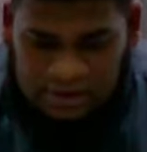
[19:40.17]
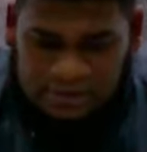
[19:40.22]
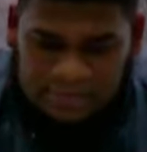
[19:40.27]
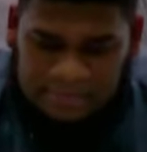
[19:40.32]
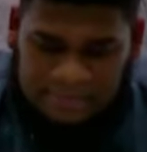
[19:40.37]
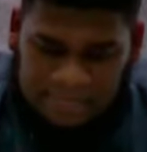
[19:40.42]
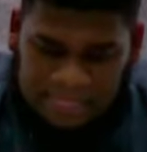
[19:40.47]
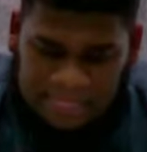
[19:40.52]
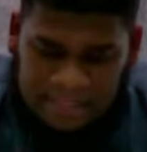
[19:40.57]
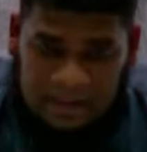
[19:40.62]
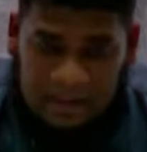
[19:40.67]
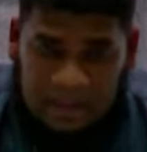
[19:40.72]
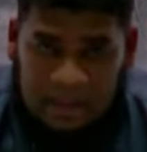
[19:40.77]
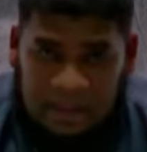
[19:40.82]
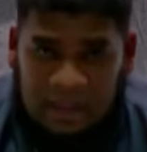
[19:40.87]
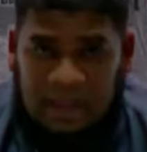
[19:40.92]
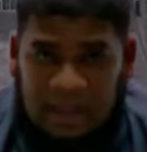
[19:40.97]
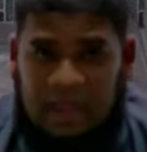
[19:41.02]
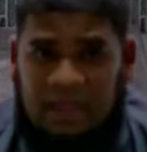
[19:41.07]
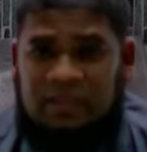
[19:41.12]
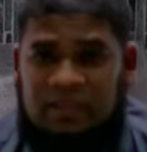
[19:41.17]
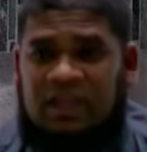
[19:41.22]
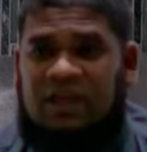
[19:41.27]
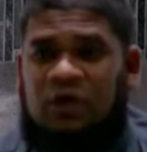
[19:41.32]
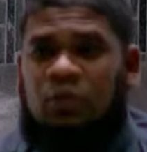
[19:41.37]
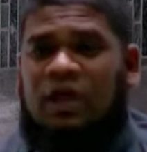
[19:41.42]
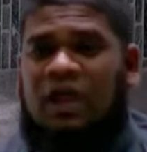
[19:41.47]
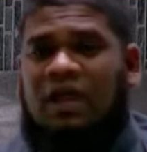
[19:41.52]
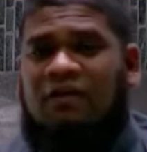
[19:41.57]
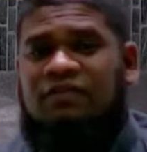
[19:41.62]
Good? And
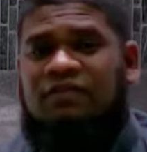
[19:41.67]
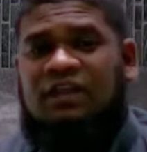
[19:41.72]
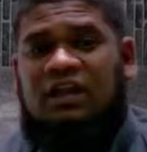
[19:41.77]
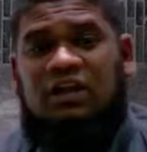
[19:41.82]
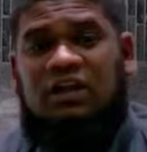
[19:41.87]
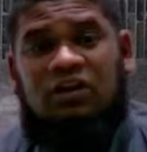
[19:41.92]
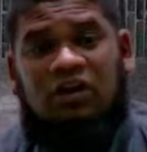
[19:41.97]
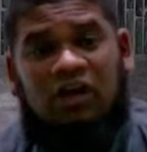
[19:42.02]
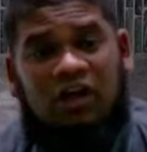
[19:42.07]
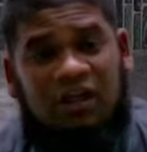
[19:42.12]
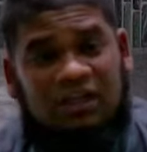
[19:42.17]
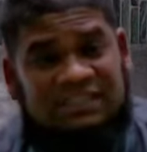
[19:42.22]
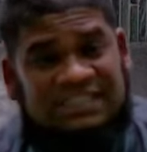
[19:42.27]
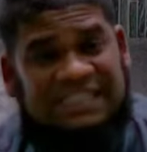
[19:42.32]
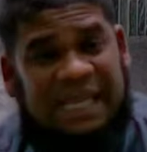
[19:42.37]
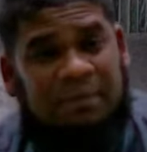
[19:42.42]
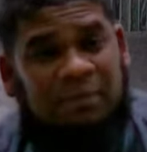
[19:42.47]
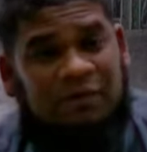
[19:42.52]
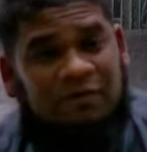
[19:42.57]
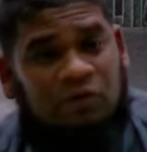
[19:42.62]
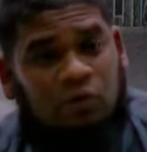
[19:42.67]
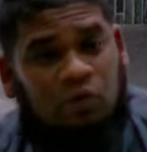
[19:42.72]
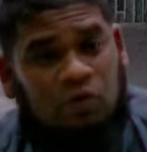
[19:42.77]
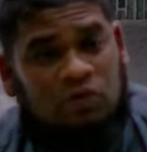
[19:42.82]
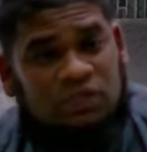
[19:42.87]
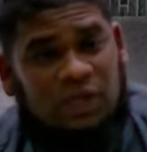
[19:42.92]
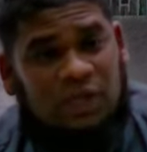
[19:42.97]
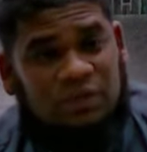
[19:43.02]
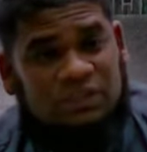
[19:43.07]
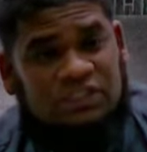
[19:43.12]
then we have the last type of
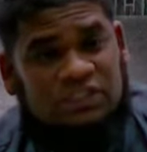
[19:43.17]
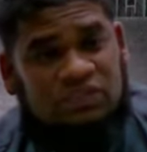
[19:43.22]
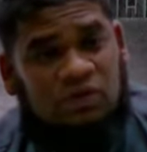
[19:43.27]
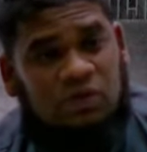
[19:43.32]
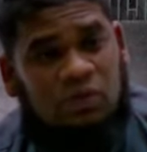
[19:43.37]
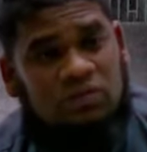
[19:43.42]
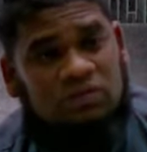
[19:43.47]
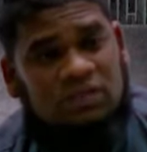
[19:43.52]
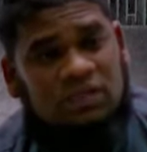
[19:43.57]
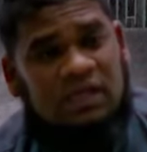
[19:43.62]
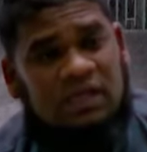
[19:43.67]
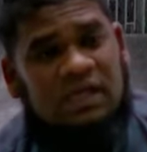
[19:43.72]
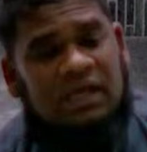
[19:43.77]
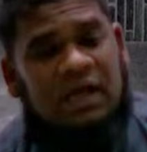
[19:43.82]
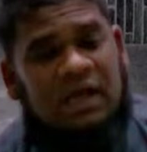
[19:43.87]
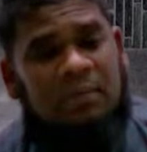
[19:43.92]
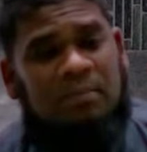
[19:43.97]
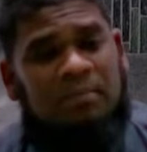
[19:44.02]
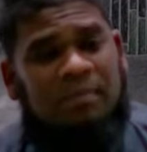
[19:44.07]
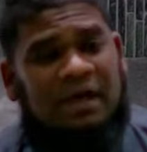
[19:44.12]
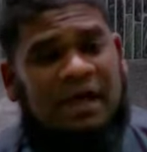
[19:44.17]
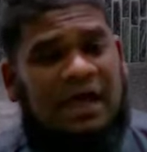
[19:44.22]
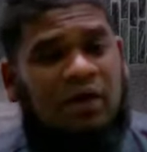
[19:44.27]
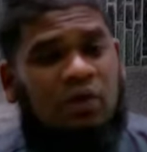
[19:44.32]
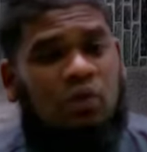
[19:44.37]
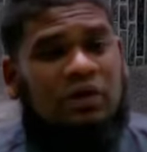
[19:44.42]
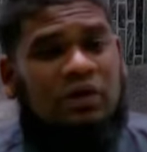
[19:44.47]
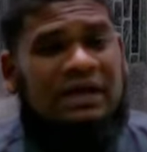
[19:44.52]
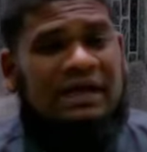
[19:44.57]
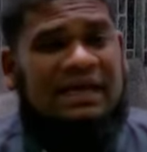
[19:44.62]
water which is called
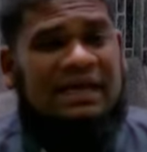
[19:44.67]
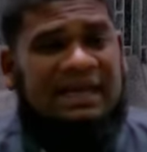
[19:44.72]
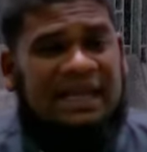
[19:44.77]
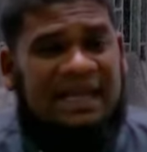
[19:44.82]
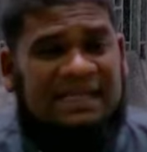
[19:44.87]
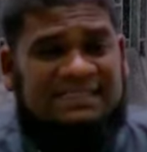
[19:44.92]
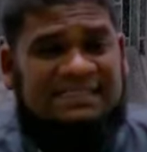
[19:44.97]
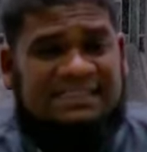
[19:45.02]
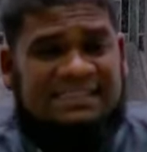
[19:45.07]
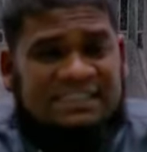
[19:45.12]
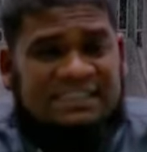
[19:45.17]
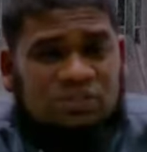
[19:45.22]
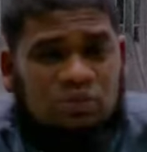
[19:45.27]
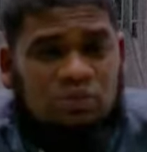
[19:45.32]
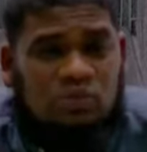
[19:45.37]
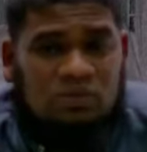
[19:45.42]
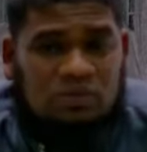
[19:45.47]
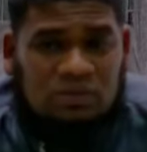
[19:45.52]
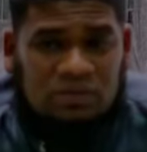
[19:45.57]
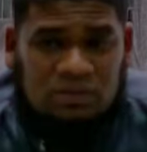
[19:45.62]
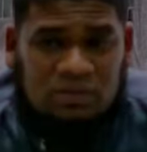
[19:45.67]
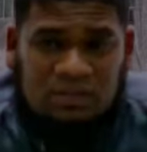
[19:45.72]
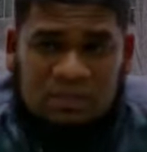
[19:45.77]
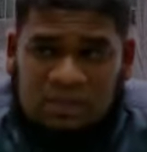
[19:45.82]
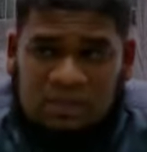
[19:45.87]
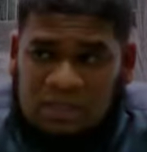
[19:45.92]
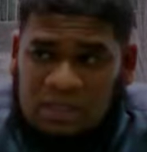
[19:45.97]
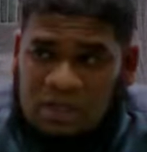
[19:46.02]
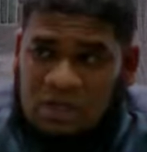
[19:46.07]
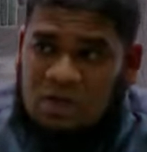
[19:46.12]
ma'un najisu,
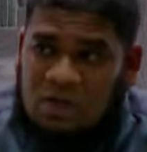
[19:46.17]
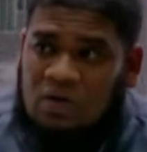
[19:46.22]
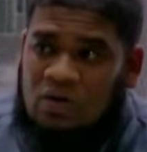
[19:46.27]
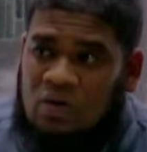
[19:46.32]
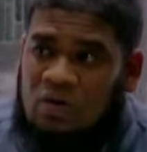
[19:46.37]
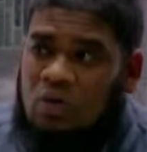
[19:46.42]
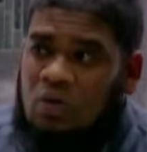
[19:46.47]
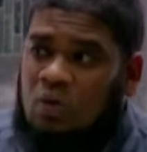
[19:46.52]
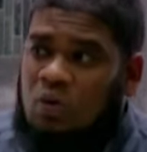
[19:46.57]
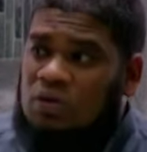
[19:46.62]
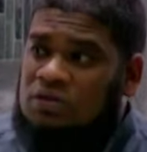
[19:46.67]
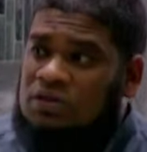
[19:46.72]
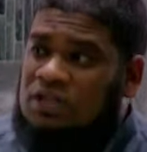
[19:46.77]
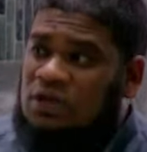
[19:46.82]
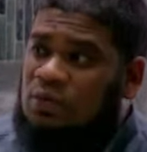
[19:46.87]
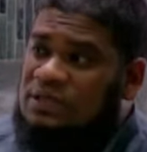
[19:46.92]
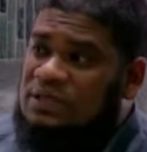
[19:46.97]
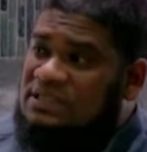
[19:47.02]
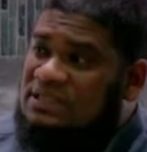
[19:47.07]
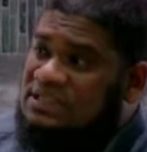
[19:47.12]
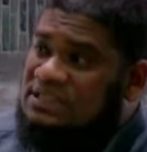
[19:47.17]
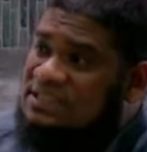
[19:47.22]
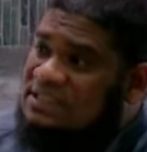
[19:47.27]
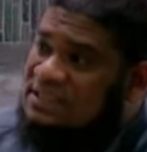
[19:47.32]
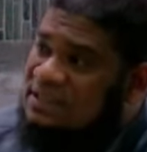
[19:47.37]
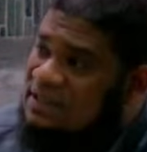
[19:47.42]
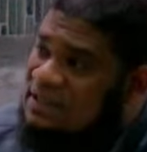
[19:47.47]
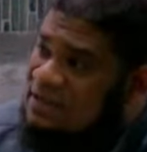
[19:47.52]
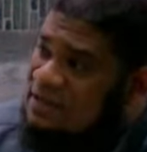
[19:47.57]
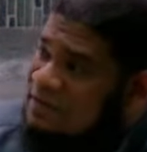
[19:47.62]
water which
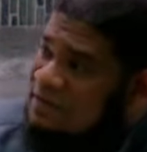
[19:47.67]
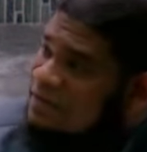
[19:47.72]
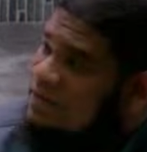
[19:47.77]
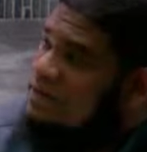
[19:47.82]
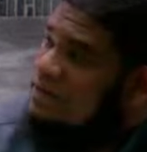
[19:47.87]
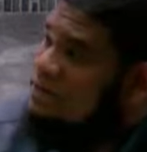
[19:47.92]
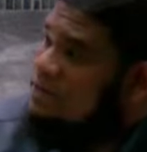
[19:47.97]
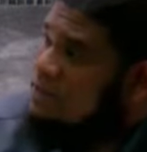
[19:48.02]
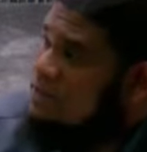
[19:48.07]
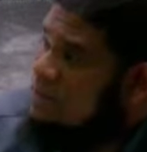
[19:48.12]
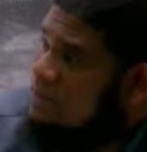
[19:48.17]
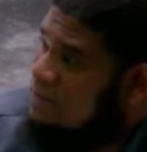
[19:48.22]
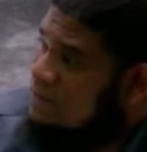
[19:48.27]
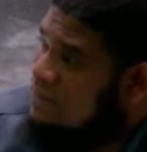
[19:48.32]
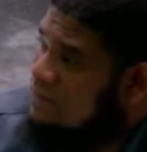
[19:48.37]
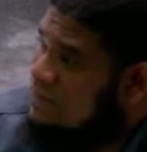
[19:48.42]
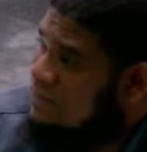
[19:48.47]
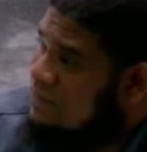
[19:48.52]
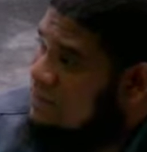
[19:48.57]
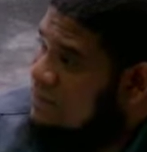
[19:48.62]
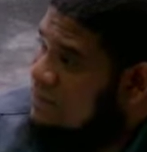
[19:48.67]
is filthy,